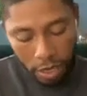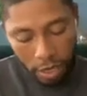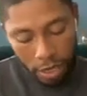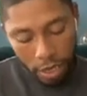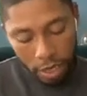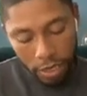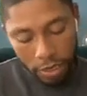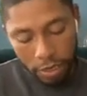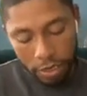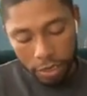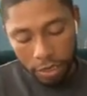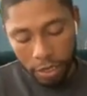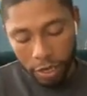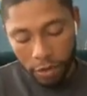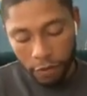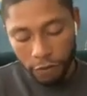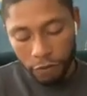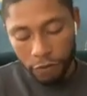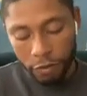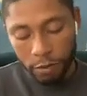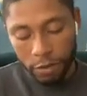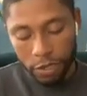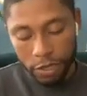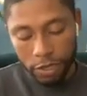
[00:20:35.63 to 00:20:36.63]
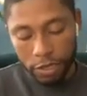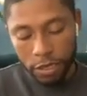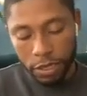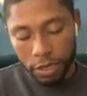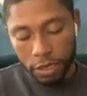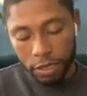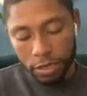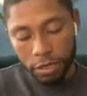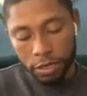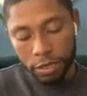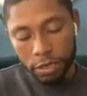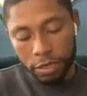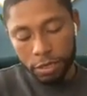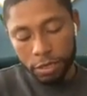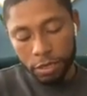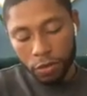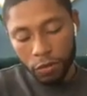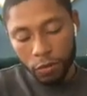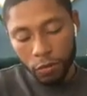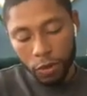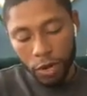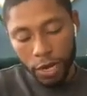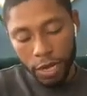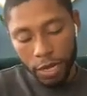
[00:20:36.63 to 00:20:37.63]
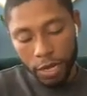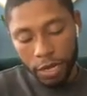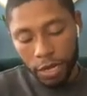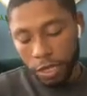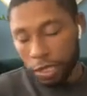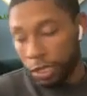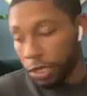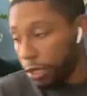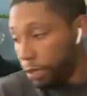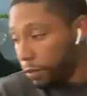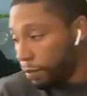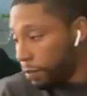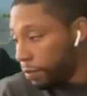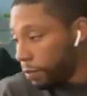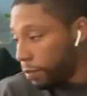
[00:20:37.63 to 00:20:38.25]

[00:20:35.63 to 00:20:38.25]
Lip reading: and safe from the sun's radiation.